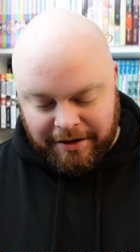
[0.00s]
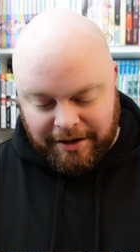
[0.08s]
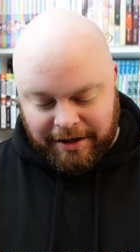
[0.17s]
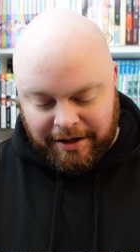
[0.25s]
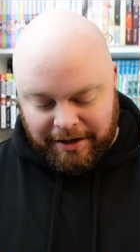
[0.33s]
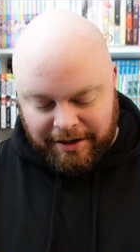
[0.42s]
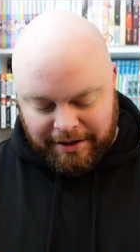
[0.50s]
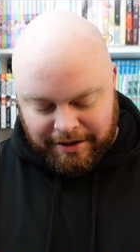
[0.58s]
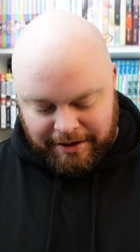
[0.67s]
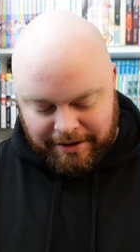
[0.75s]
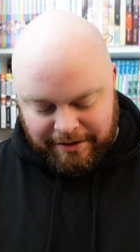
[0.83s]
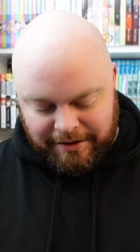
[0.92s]

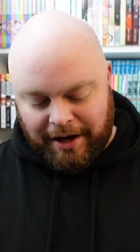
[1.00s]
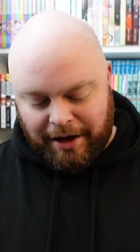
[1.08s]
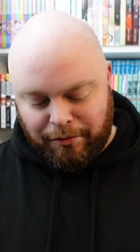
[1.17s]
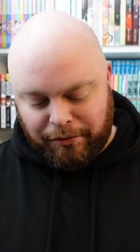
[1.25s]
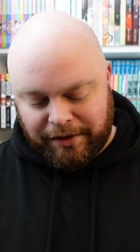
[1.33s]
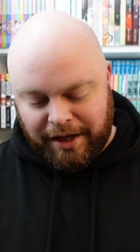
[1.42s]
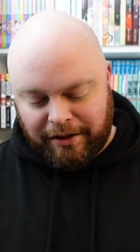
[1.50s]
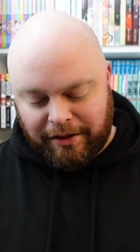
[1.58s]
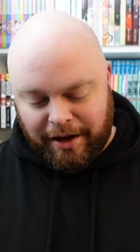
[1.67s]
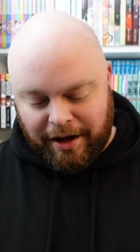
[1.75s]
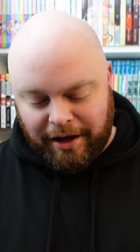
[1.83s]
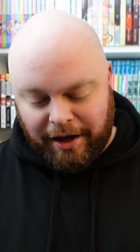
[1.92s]
and I will not
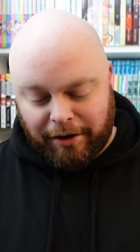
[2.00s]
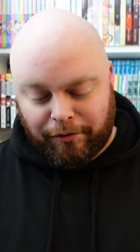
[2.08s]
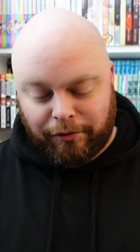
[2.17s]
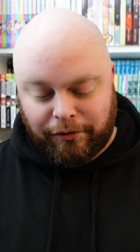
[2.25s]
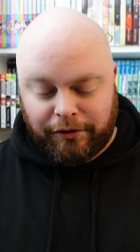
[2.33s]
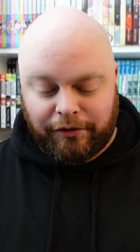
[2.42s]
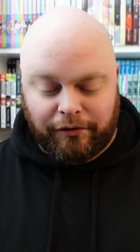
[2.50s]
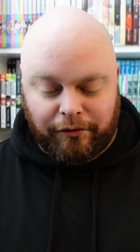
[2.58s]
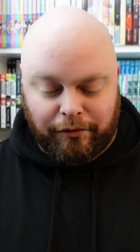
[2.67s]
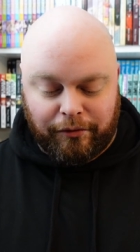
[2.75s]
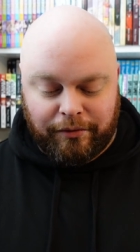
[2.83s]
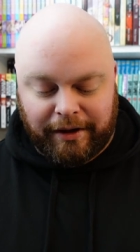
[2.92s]
lie, I really
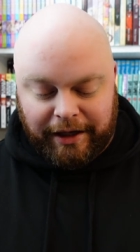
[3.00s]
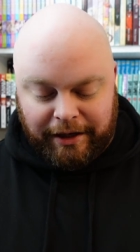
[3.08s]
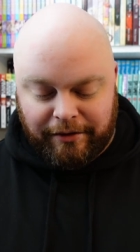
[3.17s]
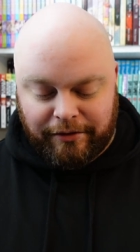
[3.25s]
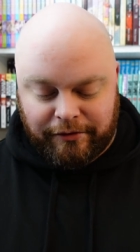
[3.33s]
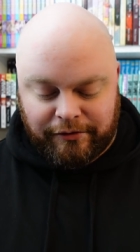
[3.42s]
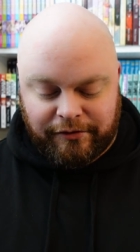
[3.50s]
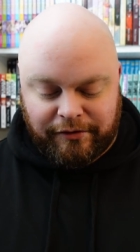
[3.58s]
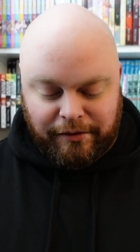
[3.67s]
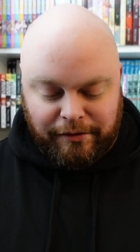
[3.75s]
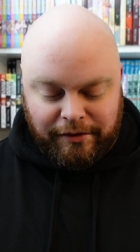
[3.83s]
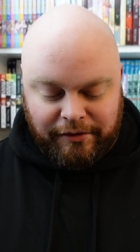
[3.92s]
do like this
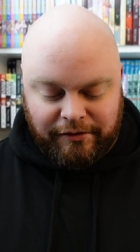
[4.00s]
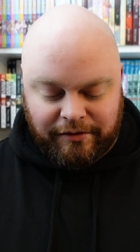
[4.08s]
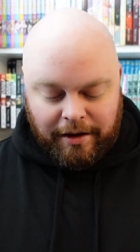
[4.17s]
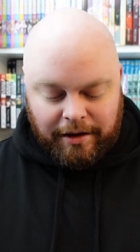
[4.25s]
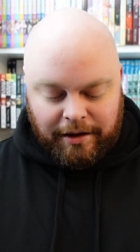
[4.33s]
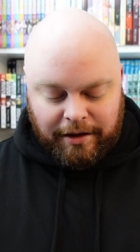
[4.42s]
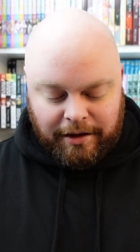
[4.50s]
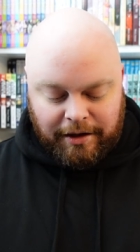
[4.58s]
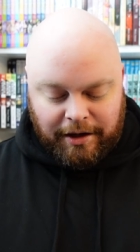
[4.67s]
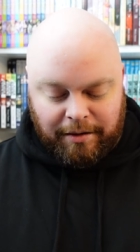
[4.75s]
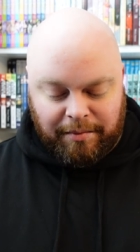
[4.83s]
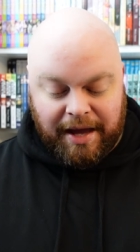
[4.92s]
series, and
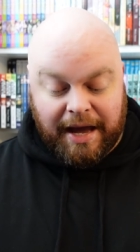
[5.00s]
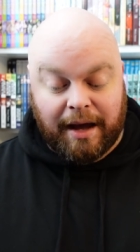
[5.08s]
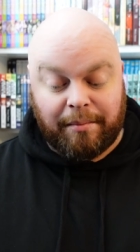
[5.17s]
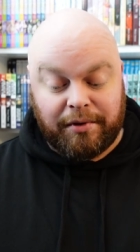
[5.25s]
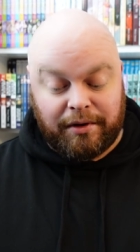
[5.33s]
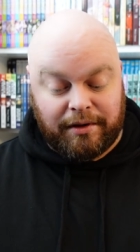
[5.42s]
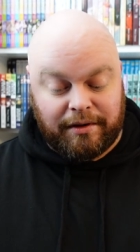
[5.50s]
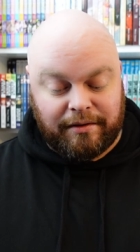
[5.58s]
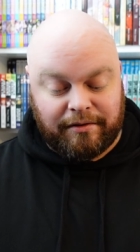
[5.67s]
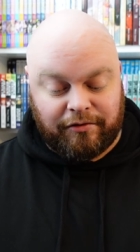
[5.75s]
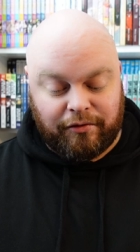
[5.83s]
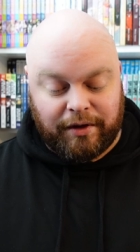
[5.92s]
I'm happy
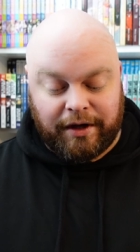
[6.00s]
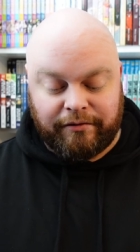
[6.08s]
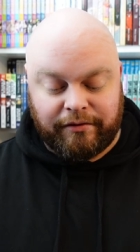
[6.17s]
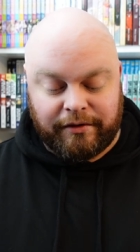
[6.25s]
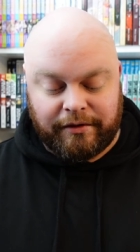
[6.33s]
to have